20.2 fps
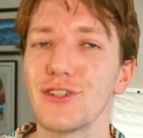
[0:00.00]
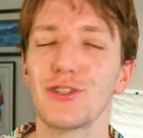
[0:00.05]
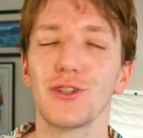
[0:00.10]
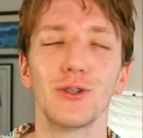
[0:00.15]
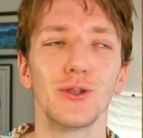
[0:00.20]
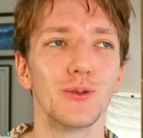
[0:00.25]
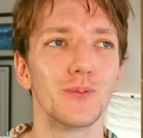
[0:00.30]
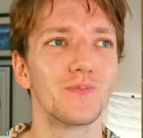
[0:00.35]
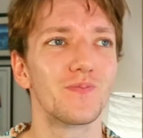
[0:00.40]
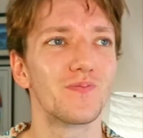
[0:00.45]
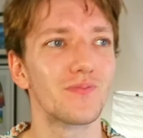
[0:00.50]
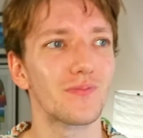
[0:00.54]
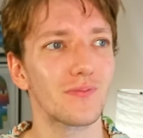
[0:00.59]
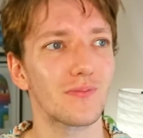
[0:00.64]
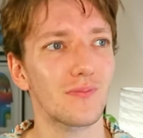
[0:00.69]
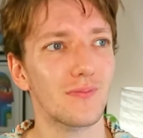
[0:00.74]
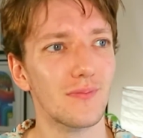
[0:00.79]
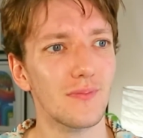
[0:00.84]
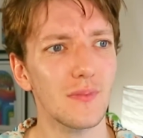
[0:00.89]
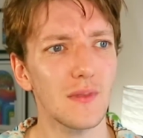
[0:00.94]
So,
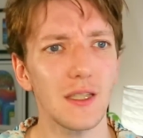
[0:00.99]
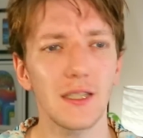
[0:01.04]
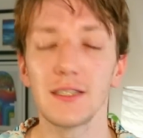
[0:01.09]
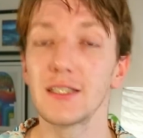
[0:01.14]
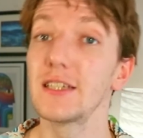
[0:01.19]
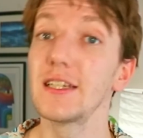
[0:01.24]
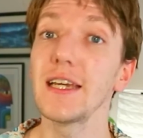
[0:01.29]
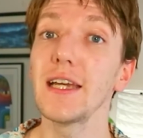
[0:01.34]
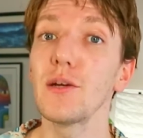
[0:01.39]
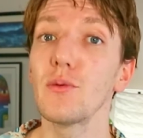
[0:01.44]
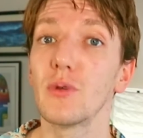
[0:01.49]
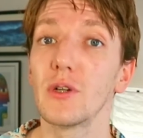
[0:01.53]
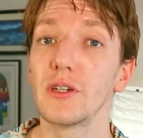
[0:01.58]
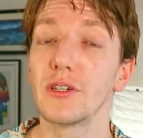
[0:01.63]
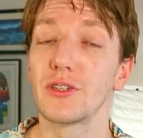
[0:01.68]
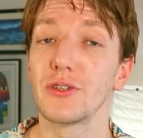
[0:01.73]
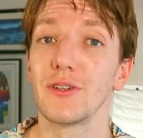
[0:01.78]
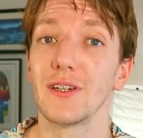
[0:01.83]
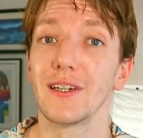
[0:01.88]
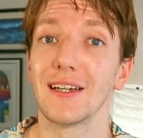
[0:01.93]
today we're
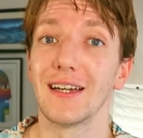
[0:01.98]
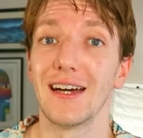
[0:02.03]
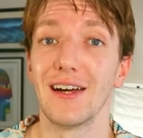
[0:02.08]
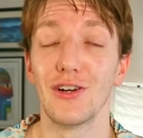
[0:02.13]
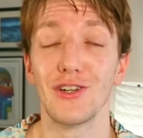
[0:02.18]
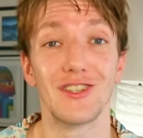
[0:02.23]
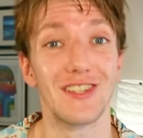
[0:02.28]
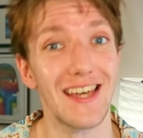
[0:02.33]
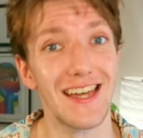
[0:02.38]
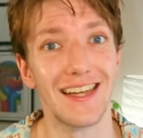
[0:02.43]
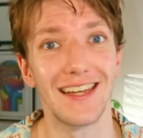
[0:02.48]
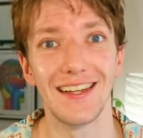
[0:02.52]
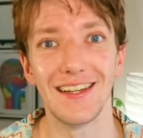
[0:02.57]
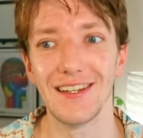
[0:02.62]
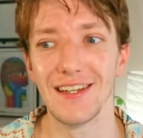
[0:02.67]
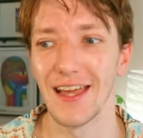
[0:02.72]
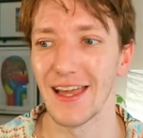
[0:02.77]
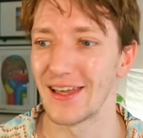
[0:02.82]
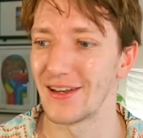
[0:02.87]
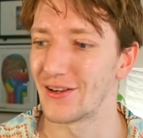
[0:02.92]
doing our
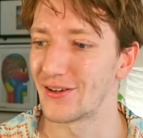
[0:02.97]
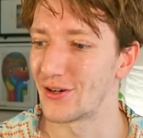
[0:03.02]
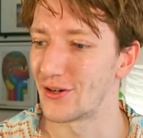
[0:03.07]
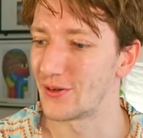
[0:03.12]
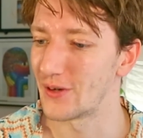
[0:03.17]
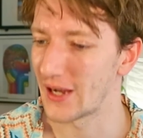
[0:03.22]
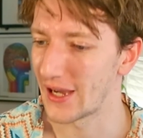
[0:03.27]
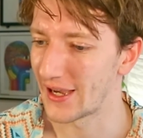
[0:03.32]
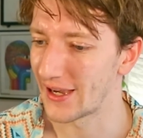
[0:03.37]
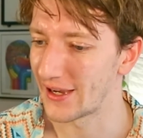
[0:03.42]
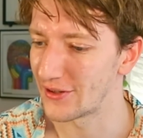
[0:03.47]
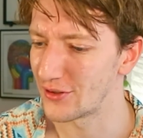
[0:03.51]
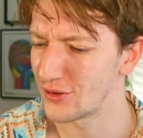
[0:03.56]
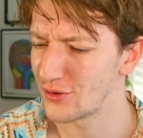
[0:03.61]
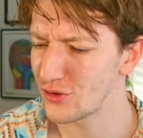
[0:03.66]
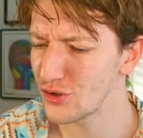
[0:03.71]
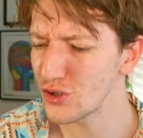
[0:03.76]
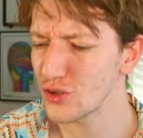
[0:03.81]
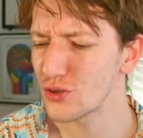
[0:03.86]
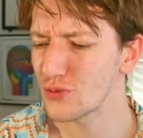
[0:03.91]
second in our
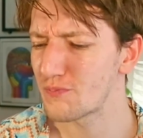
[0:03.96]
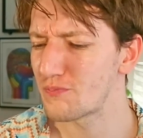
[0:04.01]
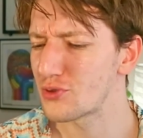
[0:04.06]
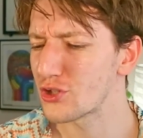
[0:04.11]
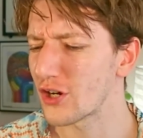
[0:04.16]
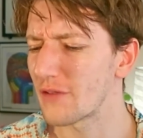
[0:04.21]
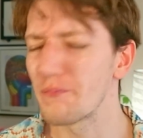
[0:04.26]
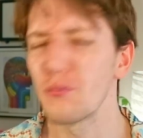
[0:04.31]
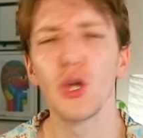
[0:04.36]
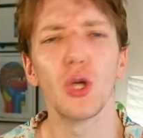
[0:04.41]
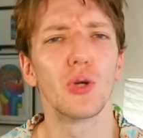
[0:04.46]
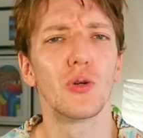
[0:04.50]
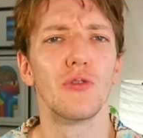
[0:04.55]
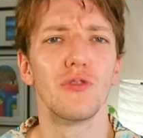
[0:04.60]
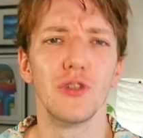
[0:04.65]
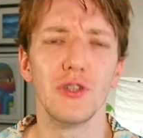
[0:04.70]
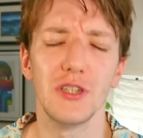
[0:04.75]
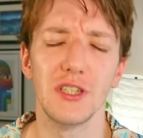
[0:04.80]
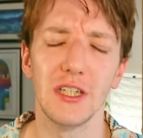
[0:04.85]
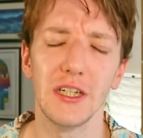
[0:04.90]
new sort of book
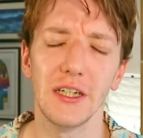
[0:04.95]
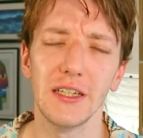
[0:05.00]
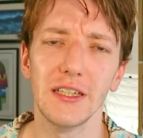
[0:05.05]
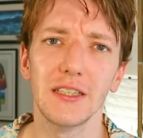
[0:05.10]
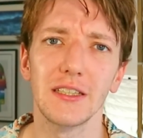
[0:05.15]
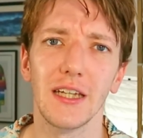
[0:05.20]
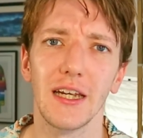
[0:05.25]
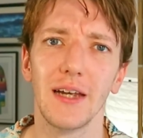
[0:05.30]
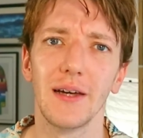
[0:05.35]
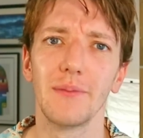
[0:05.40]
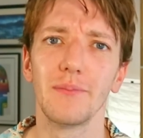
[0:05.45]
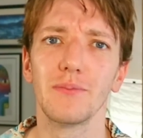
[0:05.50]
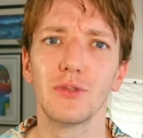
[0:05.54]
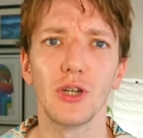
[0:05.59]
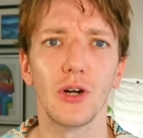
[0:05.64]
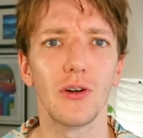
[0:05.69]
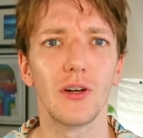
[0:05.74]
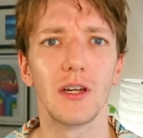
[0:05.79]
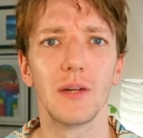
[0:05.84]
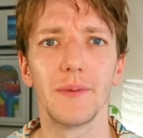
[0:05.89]
review series,
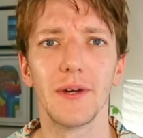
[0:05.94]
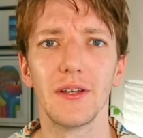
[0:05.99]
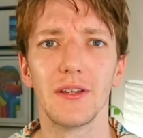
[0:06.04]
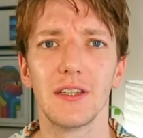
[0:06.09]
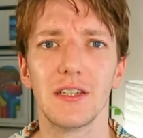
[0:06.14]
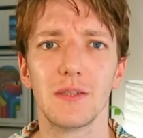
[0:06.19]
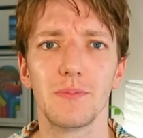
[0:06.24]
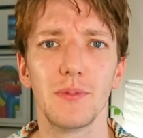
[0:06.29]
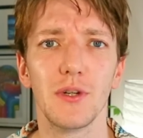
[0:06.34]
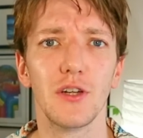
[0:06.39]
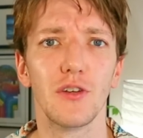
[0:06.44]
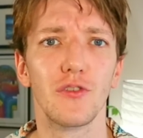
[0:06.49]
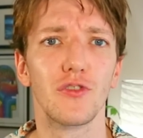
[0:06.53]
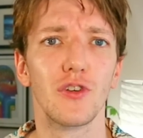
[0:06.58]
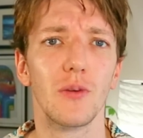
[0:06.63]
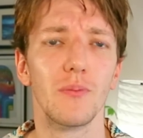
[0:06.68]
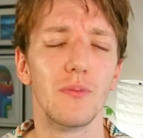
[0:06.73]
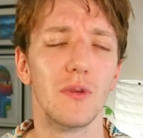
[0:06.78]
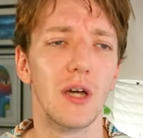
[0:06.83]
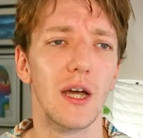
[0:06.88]
talking about this book
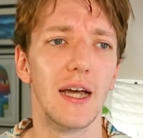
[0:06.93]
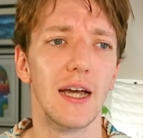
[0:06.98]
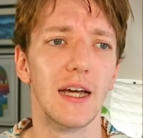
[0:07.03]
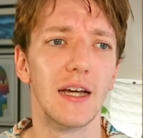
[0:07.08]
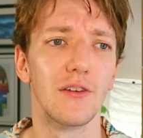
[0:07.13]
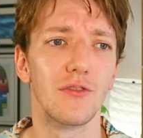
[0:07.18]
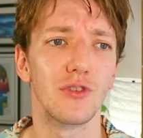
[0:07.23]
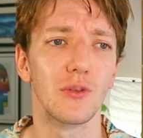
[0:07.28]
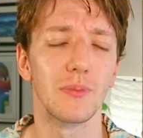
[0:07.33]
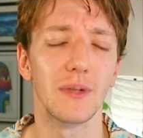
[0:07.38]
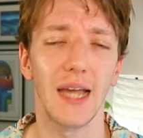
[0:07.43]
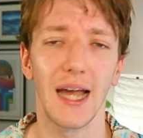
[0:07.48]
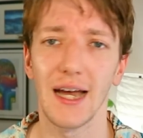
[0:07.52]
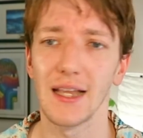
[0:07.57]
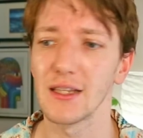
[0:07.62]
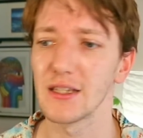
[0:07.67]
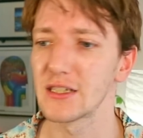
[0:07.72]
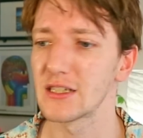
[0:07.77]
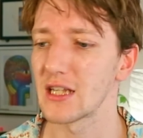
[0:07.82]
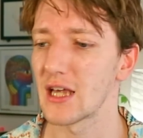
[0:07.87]
from
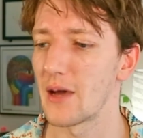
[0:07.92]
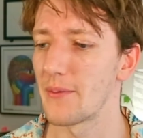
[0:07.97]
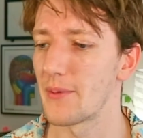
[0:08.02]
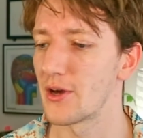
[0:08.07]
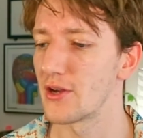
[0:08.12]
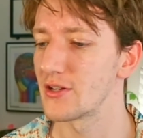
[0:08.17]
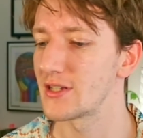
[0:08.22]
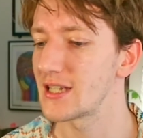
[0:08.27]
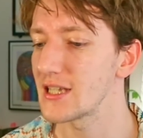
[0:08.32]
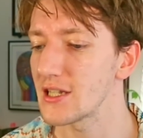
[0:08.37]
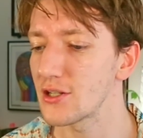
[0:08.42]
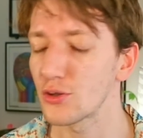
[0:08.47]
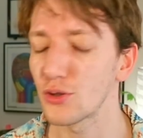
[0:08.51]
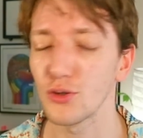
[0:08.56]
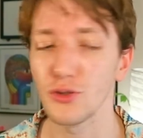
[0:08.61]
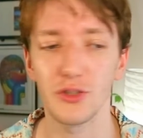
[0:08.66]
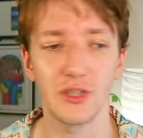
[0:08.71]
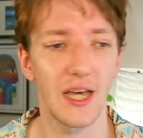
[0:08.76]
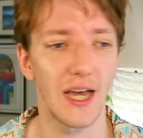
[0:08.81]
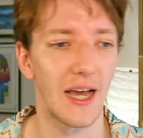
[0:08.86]
Kallis about
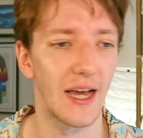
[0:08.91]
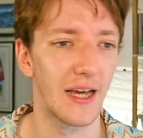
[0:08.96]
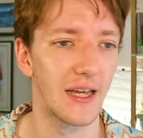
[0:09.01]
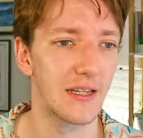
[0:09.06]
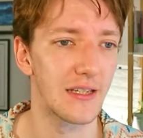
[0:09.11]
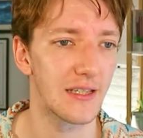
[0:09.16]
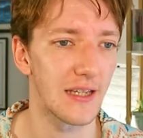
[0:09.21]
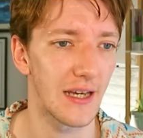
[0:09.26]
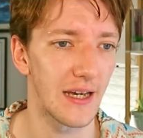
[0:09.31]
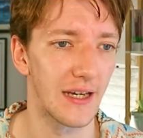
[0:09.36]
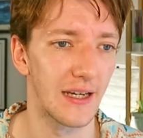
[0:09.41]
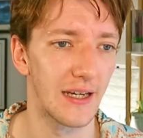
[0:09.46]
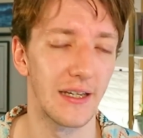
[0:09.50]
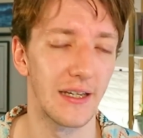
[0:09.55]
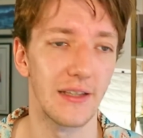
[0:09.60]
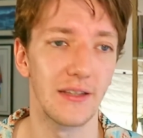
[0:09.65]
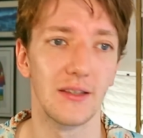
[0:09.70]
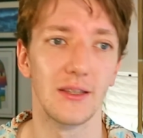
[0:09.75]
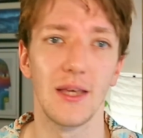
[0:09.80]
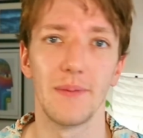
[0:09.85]
degrowth and
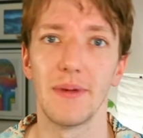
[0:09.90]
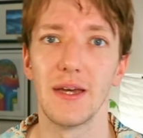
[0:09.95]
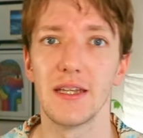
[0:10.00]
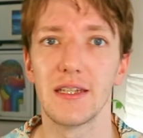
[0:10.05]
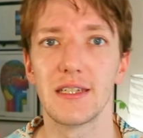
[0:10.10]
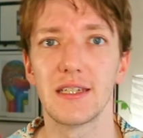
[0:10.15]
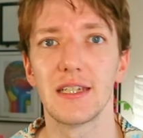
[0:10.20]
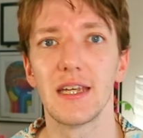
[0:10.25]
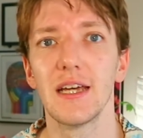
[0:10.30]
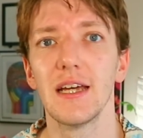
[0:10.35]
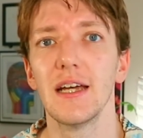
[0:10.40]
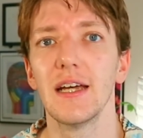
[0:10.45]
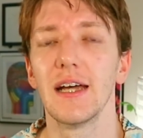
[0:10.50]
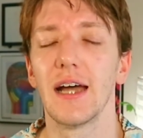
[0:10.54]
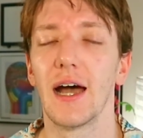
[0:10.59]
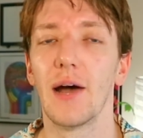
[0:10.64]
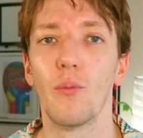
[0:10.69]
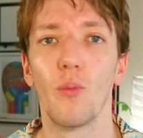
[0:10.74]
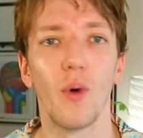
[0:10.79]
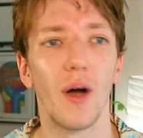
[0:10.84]
limits,
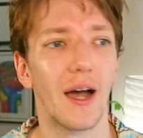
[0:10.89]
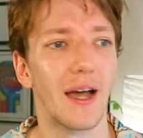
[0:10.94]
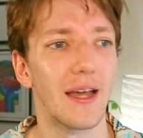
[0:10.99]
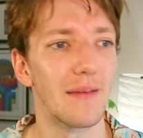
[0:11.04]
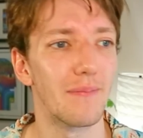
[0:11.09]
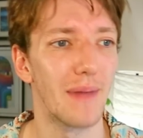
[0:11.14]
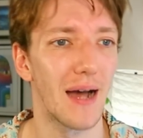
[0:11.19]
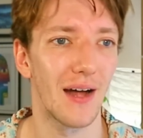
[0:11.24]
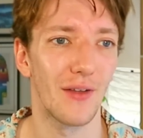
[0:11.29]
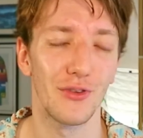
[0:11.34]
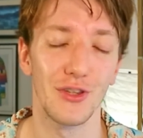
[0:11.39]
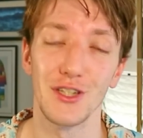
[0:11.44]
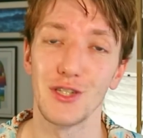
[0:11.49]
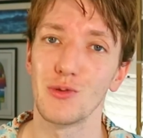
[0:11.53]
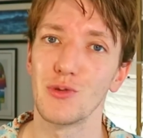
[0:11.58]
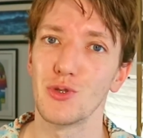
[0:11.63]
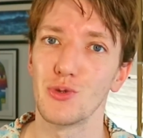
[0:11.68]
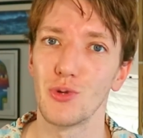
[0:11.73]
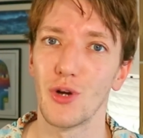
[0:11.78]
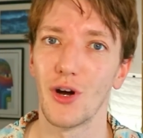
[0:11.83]
and why Malthus
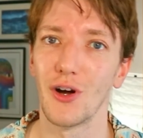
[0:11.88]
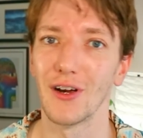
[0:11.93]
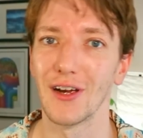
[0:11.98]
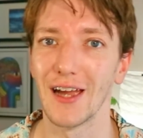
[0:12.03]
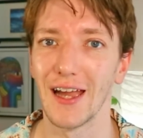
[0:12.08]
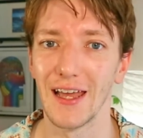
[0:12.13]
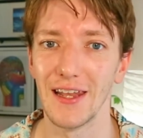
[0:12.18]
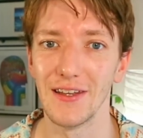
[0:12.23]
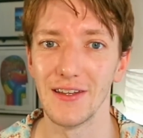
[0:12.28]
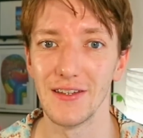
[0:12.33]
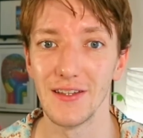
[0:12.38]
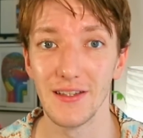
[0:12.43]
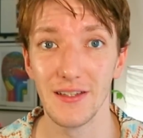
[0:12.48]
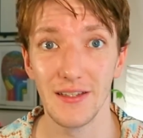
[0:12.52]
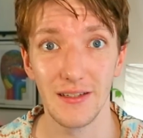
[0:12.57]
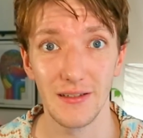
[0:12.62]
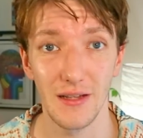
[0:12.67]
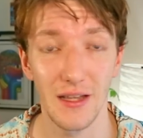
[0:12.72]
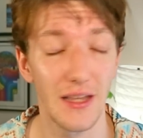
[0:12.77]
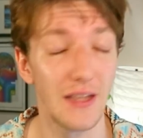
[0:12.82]
was wrong in
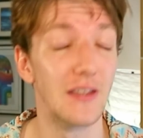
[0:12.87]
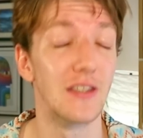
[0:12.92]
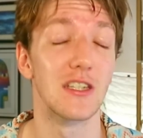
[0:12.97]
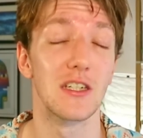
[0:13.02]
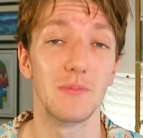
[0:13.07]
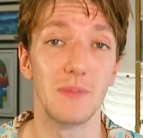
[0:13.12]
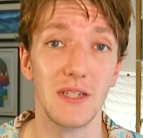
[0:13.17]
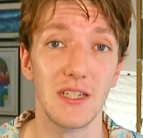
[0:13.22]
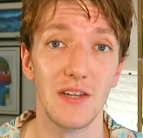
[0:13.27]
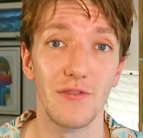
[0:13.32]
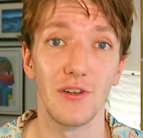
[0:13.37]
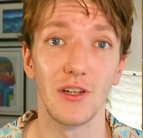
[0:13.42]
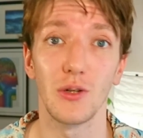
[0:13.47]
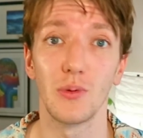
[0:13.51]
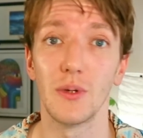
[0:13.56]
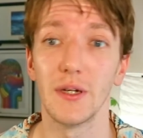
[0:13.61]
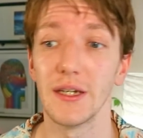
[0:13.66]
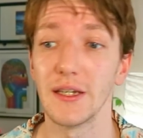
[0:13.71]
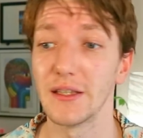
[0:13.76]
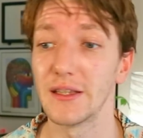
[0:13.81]
the specific
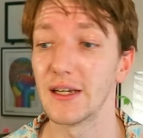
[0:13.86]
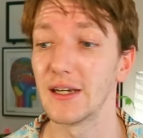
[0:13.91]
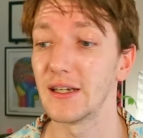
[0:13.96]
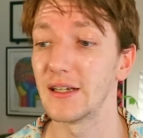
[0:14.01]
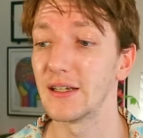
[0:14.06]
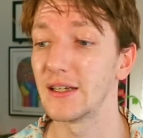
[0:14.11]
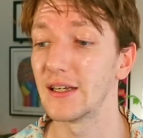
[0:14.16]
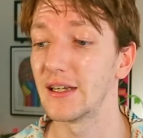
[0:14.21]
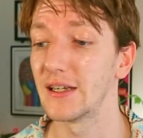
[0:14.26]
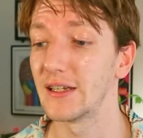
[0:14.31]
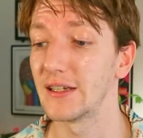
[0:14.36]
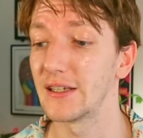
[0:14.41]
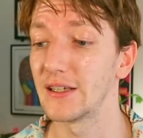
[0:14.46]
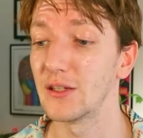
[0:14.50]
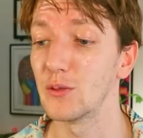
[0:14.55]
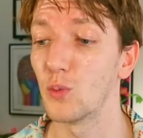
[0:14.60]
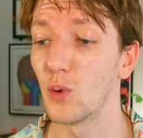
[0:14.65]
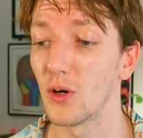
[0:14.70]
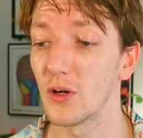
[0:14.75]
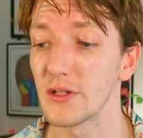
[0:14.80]
way that
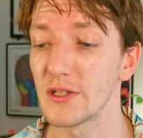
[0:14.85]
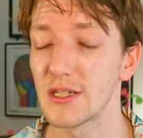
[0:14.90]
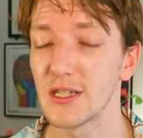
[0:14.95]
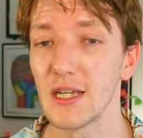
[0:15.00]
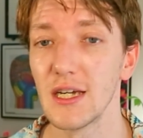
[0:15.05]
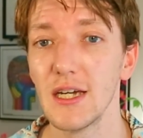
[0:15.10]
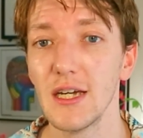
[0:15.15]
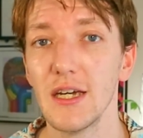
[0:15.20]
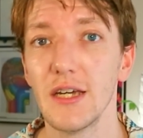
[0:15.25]
he was.